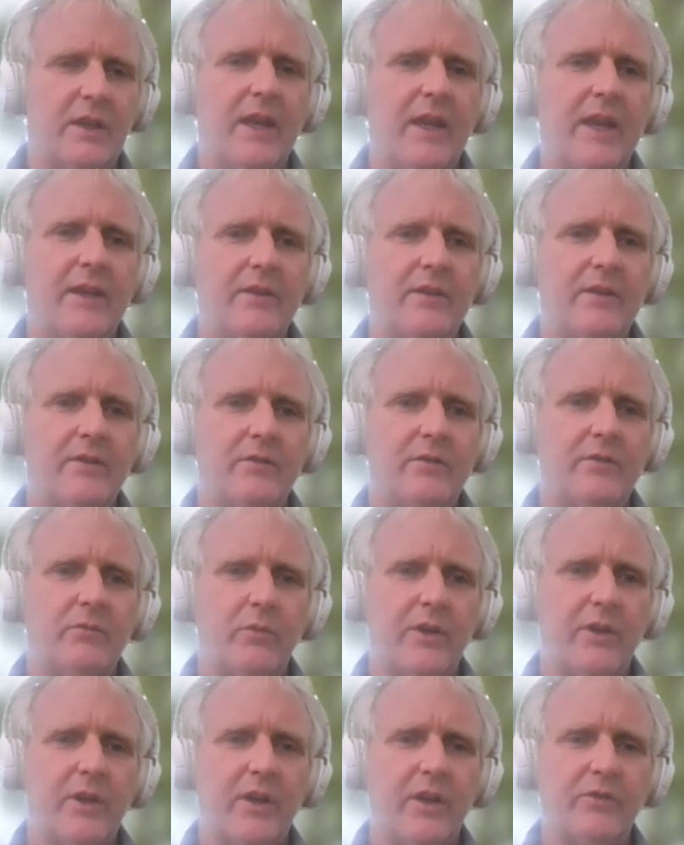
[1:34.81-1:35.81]
And
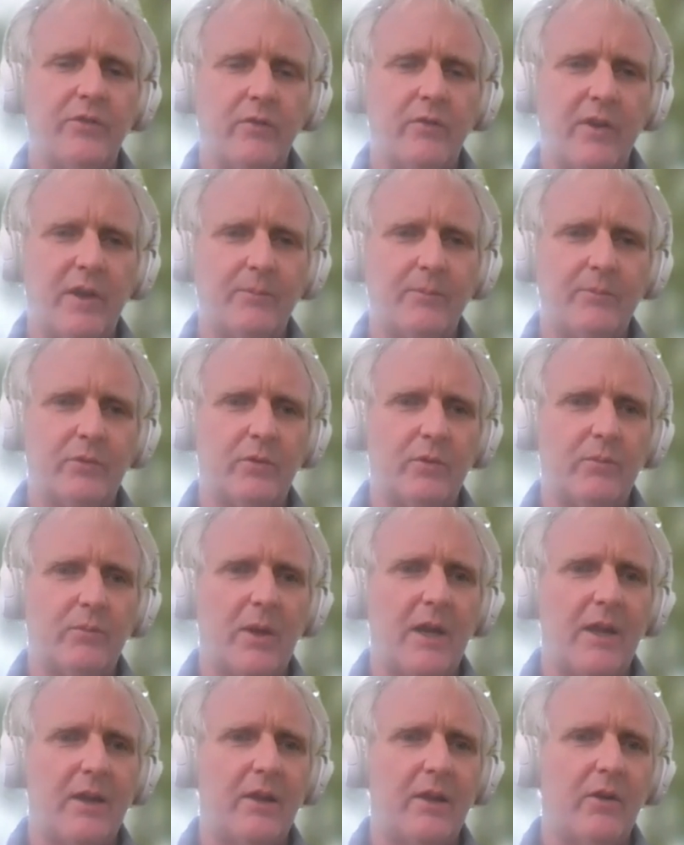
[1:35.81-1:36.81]
when I drove up to
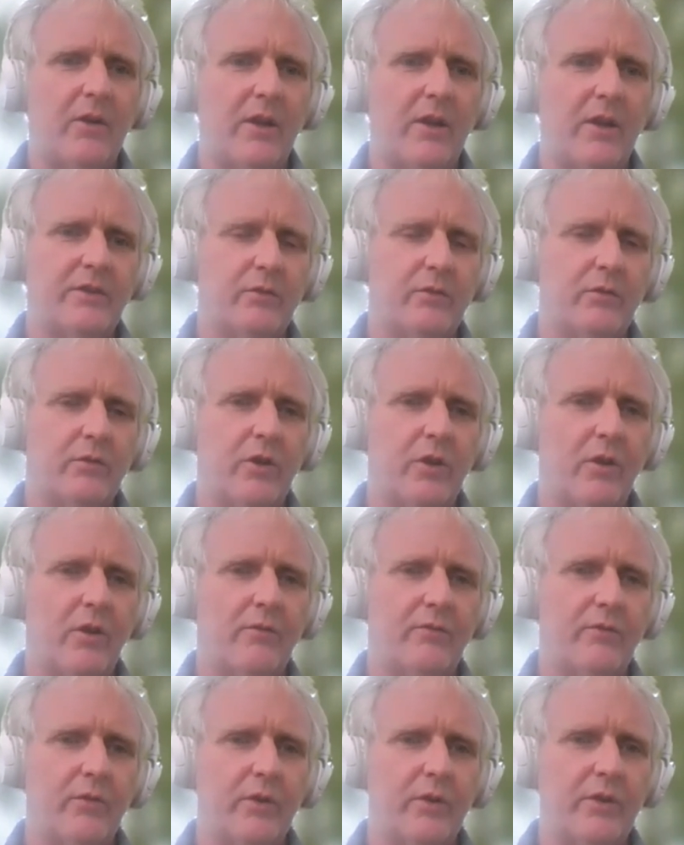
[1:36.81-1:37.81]
Abala, I saw a
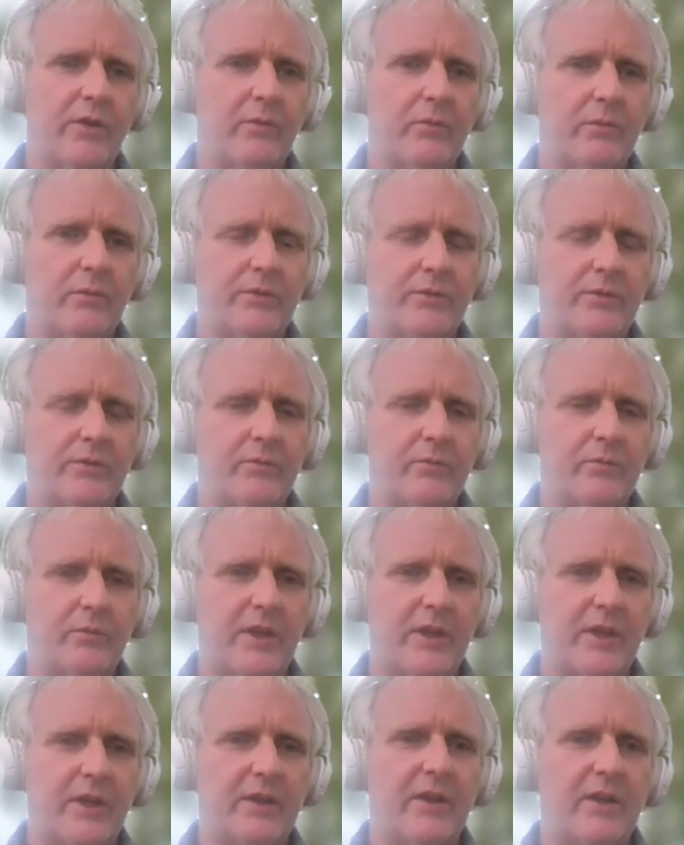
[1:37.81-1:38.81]
convoy that
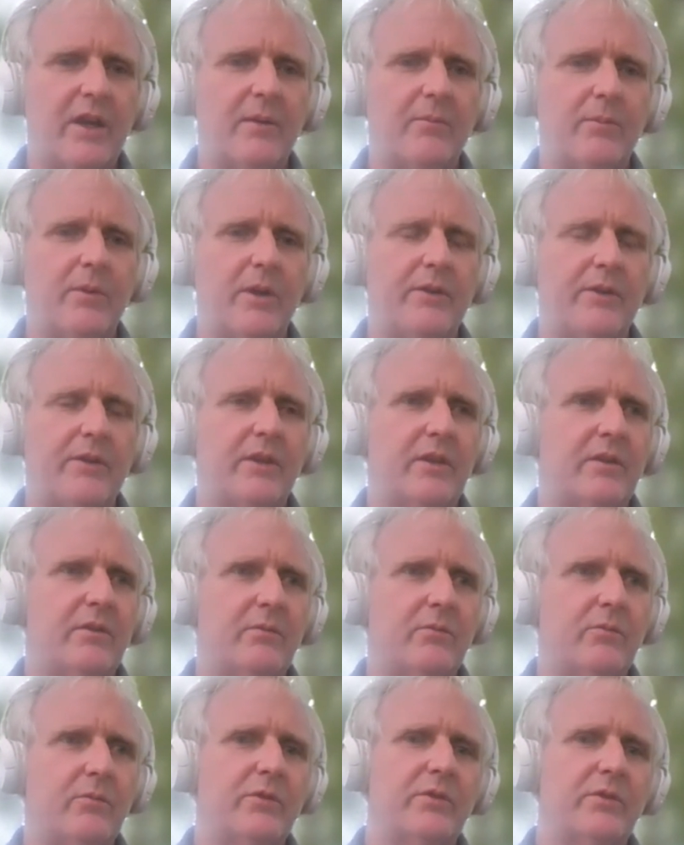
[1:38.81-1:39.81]
was headed up. I think
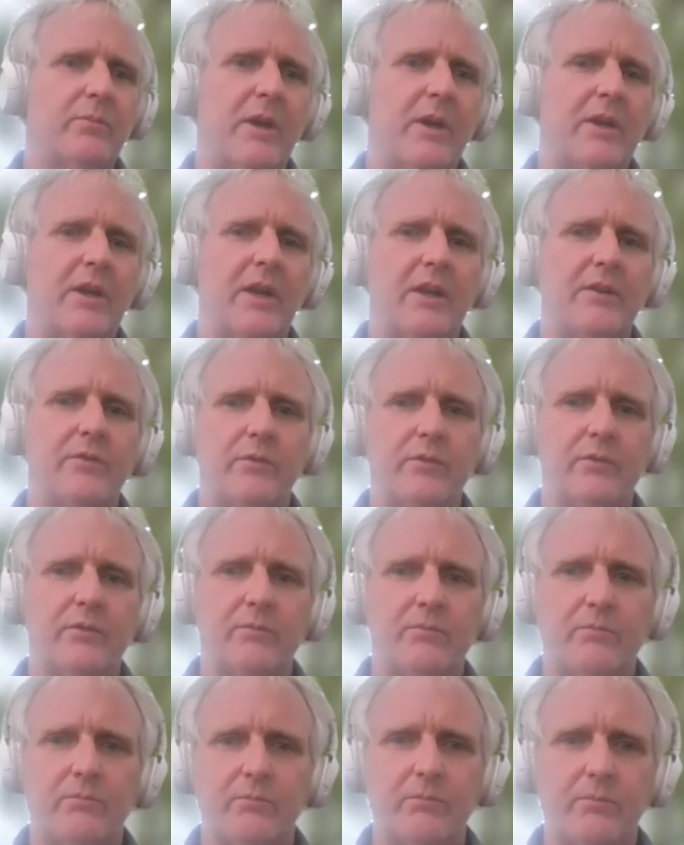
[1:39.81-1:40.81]
it was about
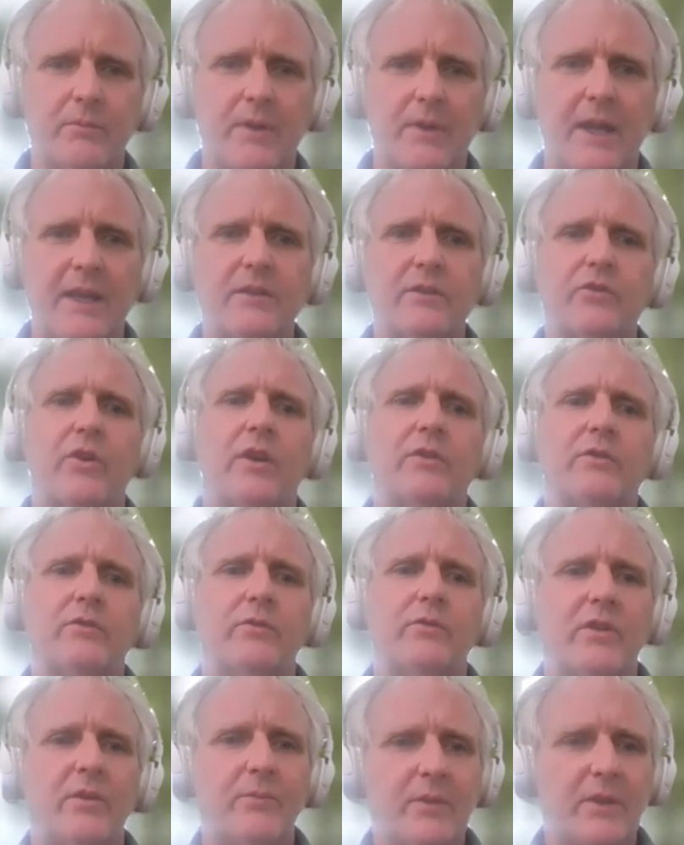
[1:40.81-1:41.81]
108
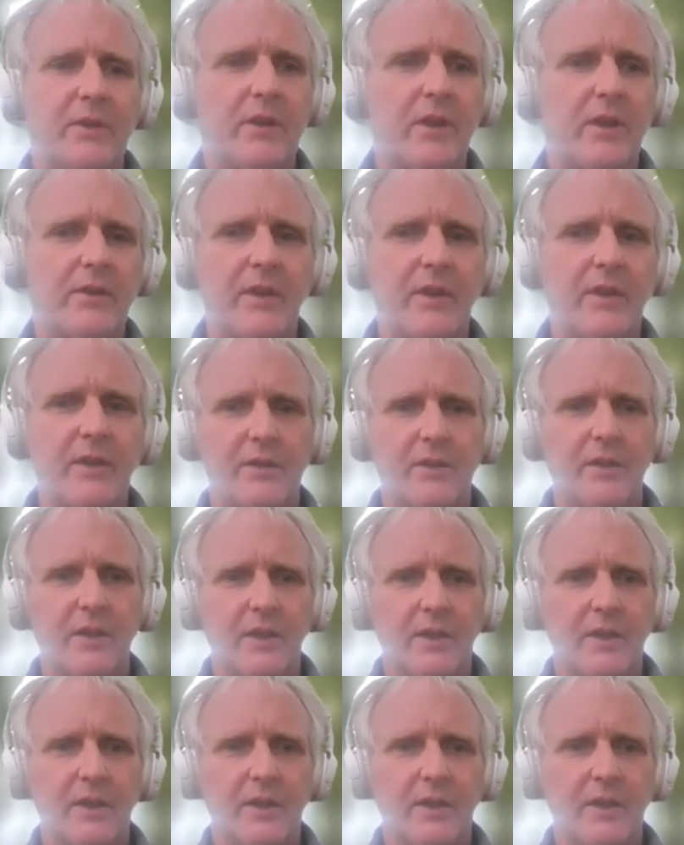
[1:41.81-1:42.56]
trucks or something like that.